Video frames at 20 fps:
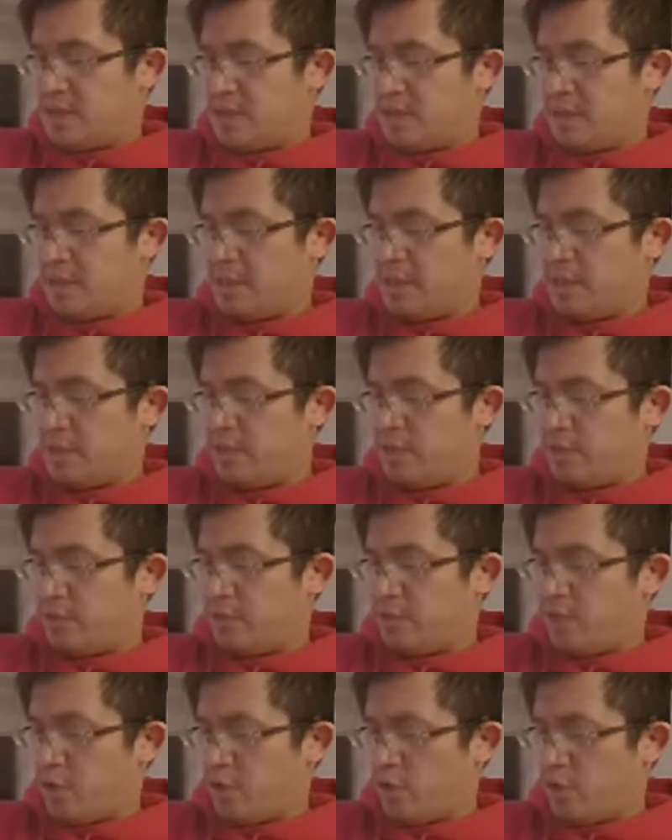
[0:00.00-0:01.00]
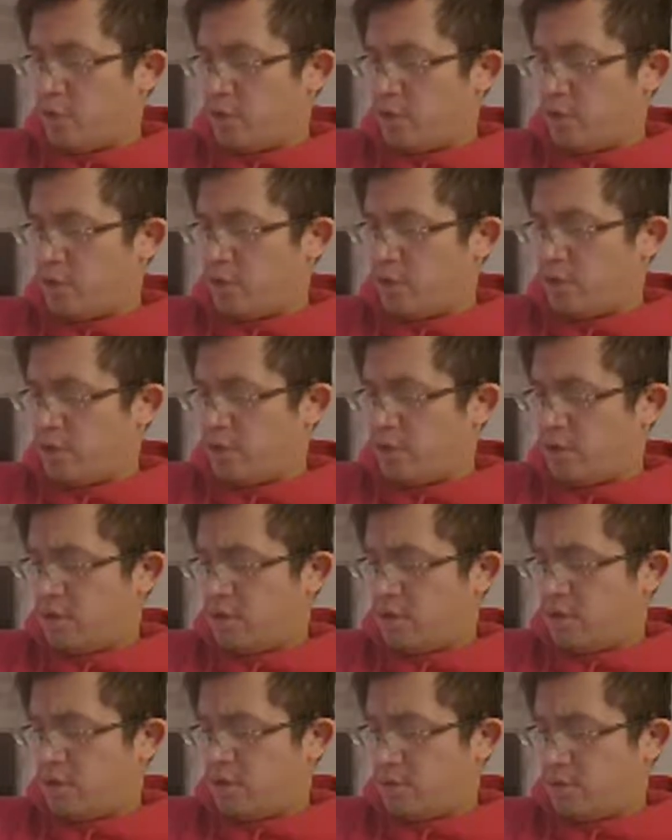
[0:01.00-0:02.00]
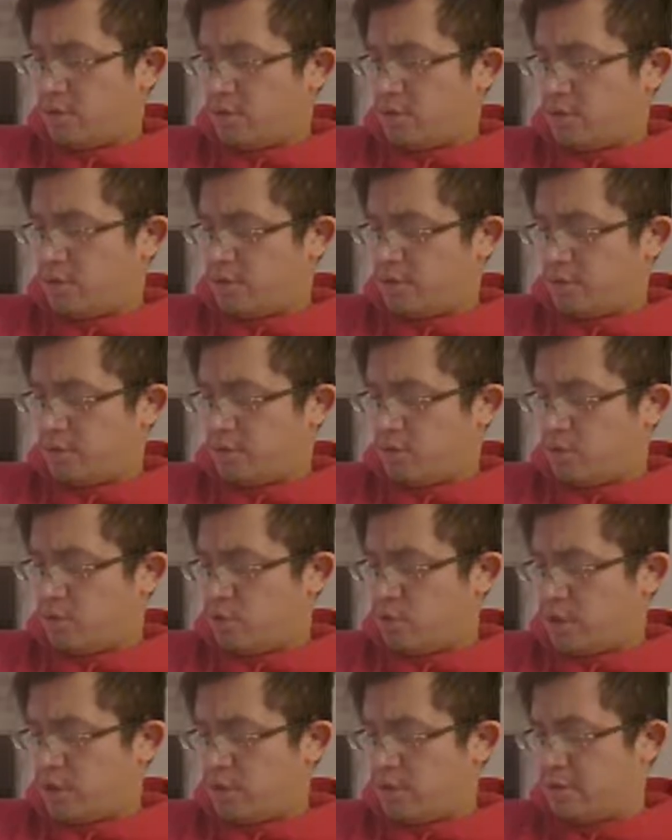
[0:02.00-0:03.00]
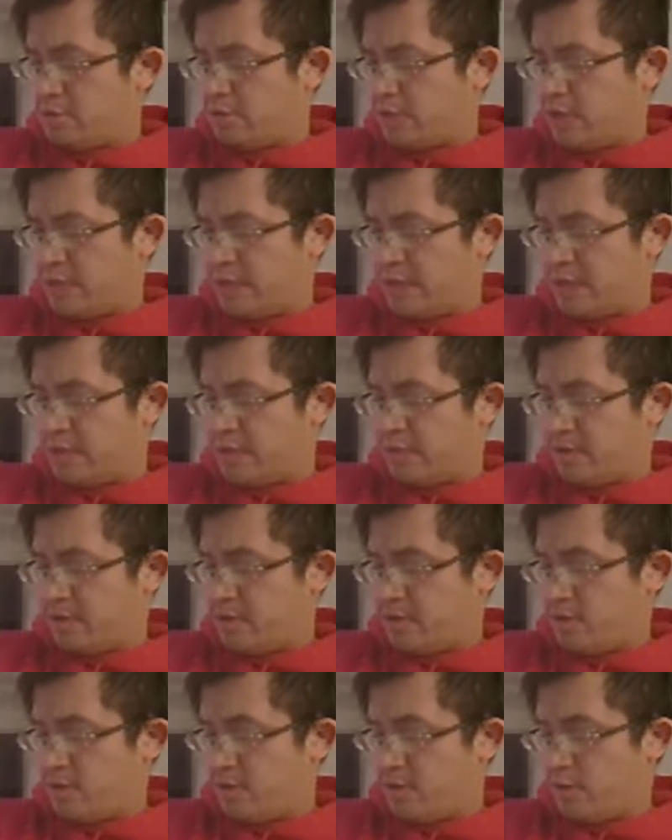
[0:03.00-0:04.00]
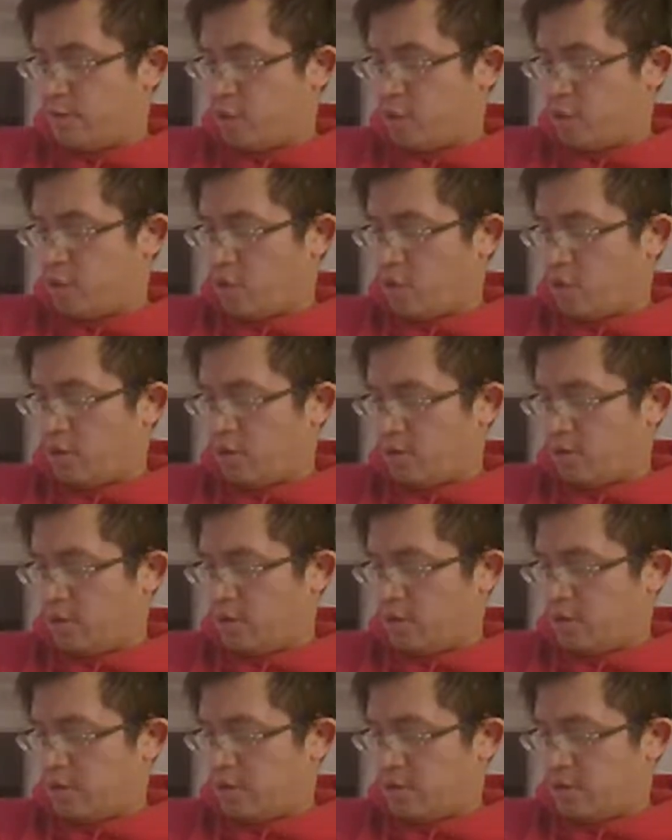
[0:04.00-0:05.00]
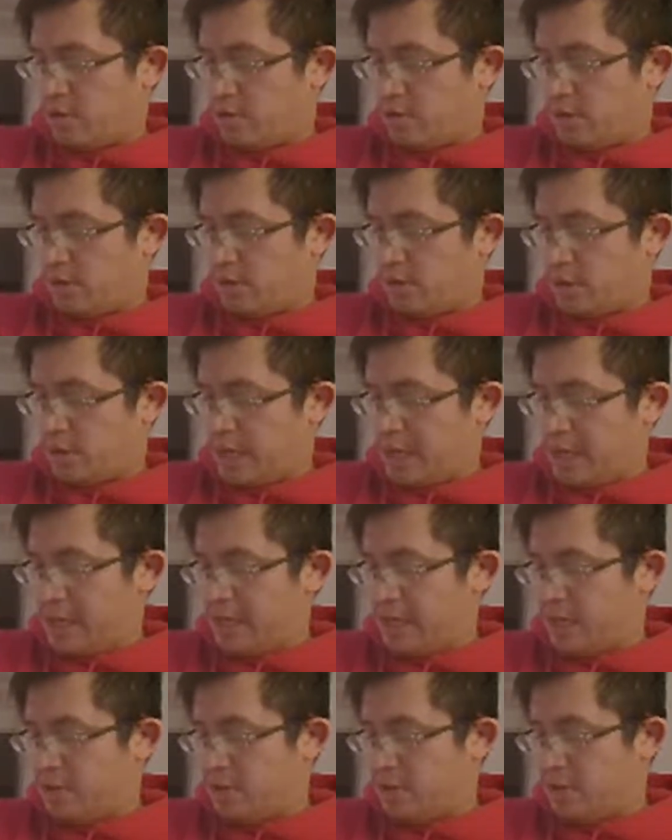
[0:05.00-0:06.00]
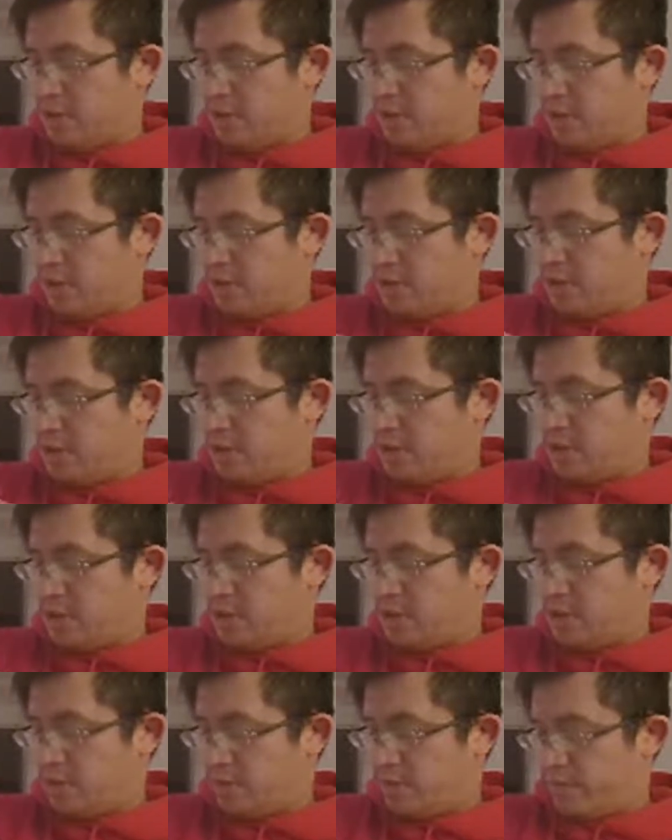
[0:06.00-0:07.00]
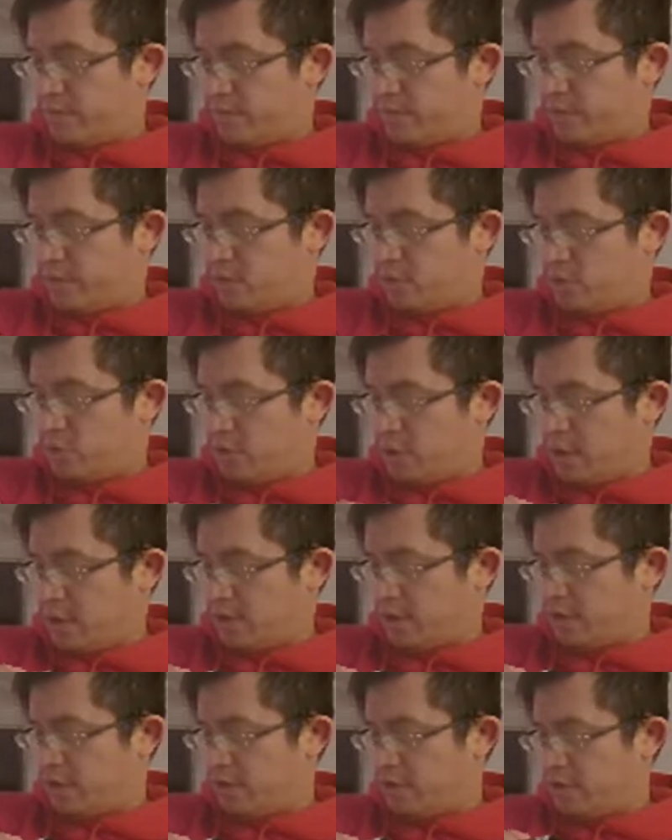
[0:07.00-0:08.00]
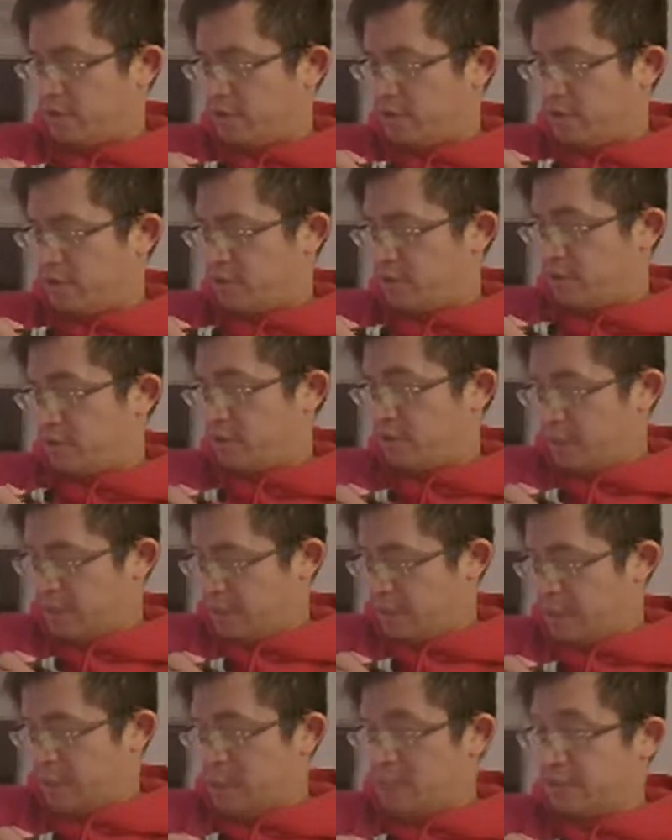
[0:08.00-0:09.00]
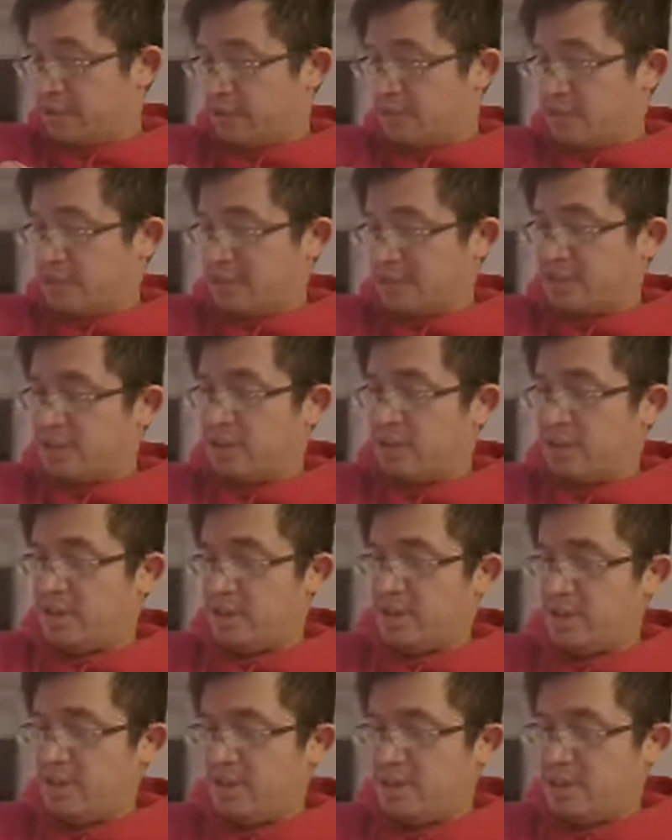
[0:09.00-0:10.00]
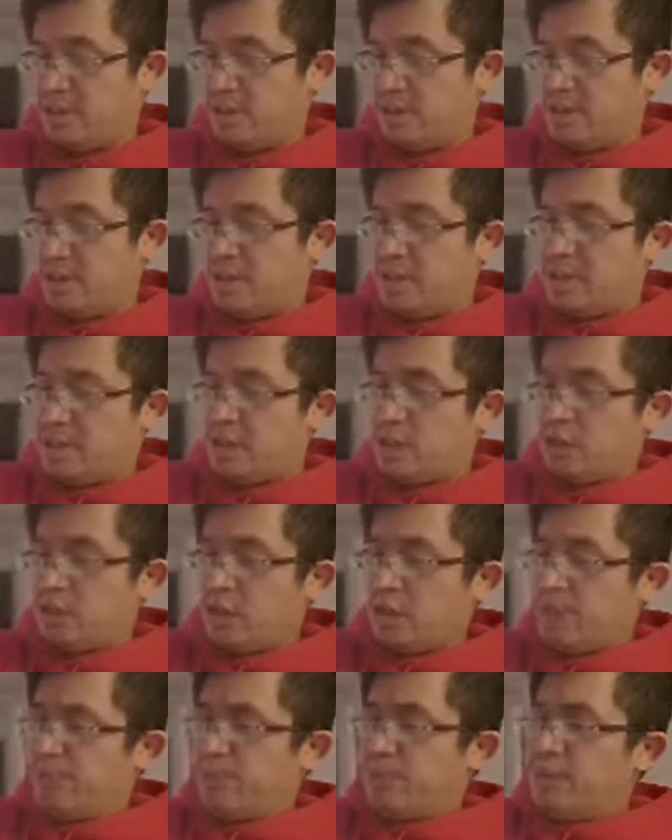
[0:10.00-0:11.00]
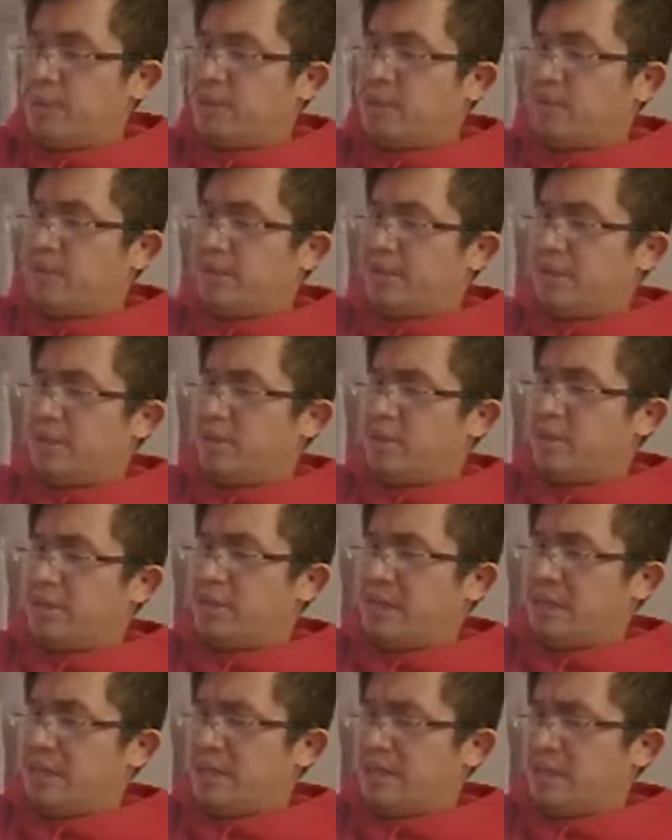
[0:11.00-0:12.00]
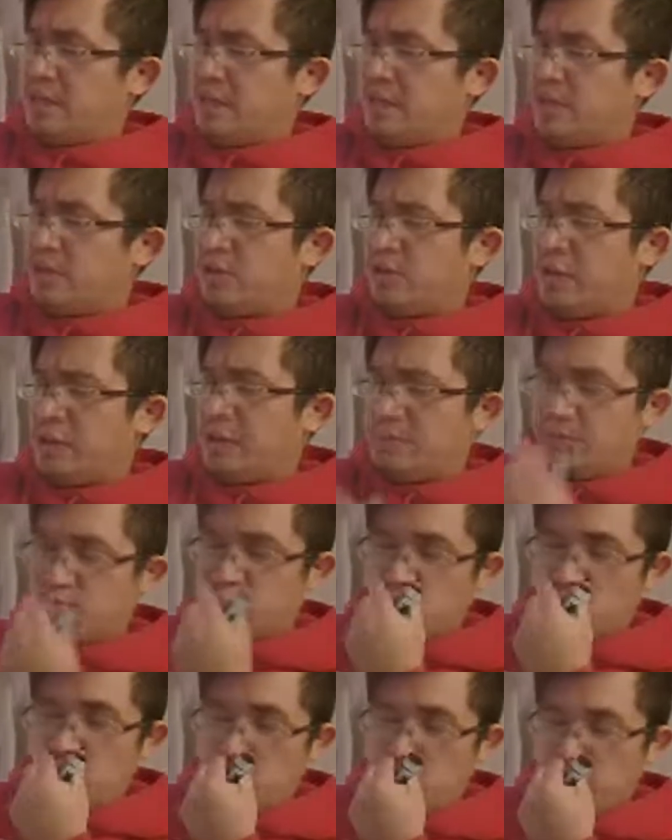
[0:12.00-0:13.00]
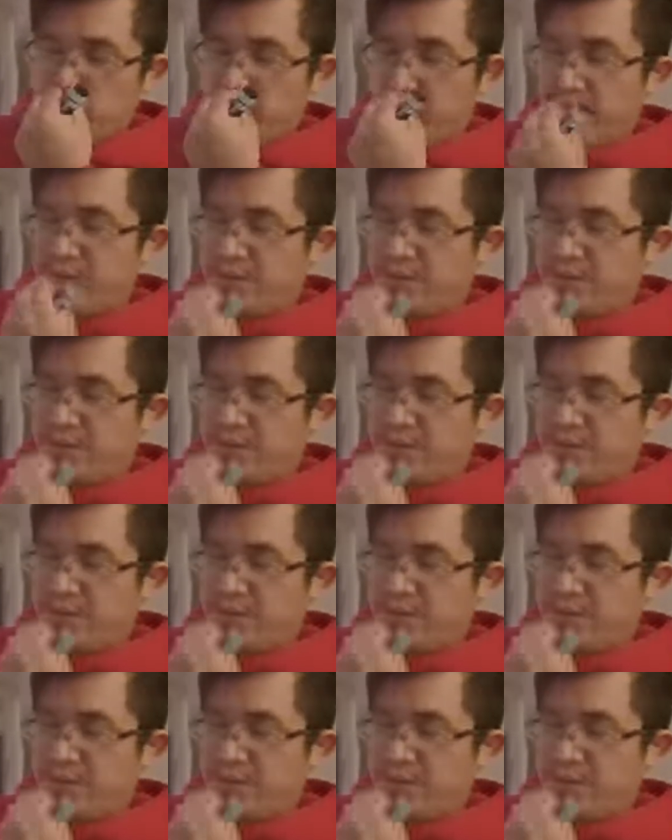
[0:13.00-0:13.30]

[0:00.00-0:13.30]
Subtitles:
And I do 4, 12, dang it, 4, 8, 12, and 16. So I'll put a clear dot on top of 12.